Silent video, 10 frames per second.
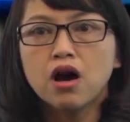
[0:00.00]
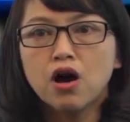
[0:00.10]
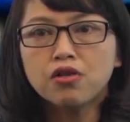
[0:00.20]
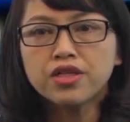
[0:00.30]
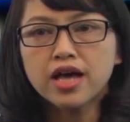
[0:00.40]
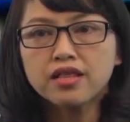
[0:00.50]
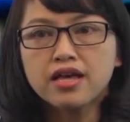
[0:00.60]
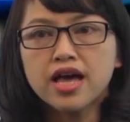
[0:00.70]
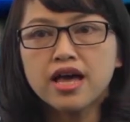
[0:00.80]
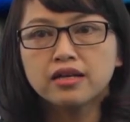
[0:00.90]
On the
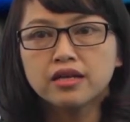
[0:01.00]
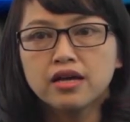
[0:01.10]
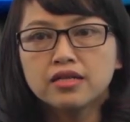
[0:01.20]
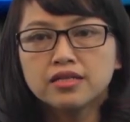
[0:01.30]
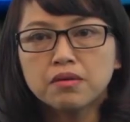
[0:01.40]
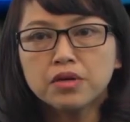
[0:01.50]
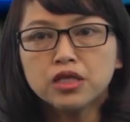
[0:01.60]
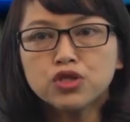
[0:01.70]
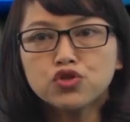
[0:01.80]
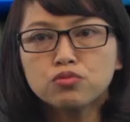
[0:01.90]
other hand, some
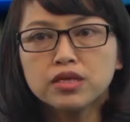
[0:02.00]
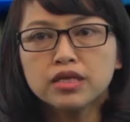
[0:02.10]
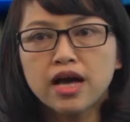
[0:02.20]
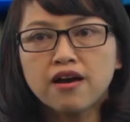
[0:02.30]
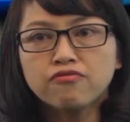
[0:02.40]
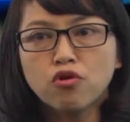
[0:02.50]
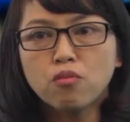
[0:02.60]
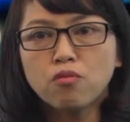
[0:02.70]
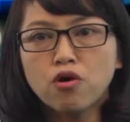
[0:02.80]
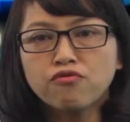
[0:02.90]
instruments are for
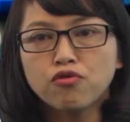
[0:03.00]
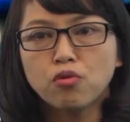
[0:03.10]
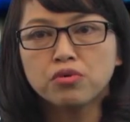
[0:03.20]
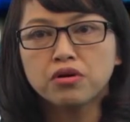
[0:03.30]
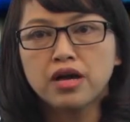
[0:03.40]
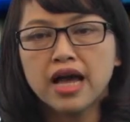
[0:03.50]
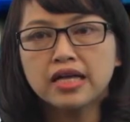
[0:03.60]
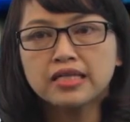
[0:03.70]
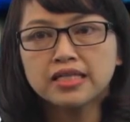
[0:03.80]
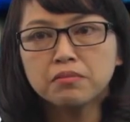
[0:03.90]
more formal
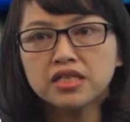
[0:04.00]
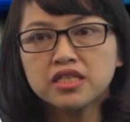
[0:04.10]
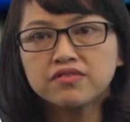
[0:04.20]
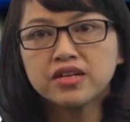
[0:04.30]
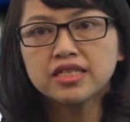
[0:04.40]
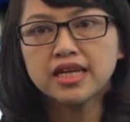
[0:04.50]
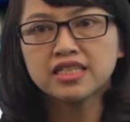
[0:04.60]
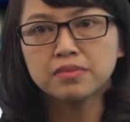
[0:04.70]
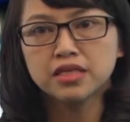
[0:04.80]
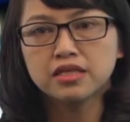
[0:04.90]
and summative
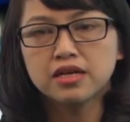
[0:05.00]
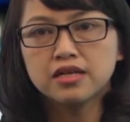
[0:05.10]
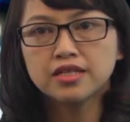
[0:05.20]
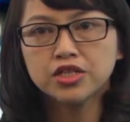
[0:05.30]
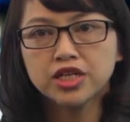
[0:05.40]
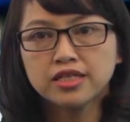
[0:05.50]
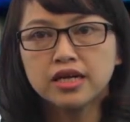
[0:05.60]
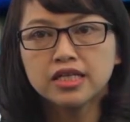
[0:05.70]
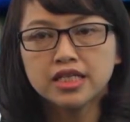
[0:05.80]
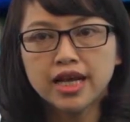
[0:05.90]
assessment, such as
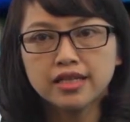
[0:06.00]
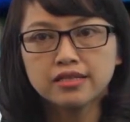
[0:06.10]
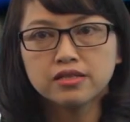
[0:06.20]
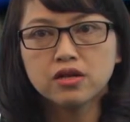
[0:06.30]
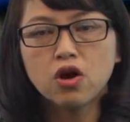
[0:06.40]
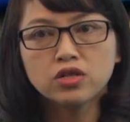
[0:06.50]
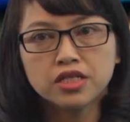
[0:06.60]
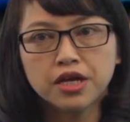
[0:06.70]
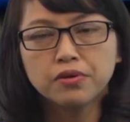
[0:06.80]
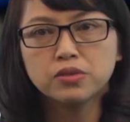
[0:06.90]
tests or
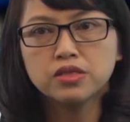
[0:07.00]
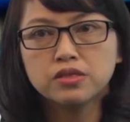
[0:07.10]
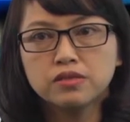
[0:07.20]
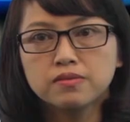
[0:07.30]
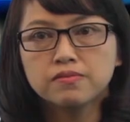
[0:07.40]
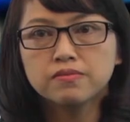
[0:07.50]
skills.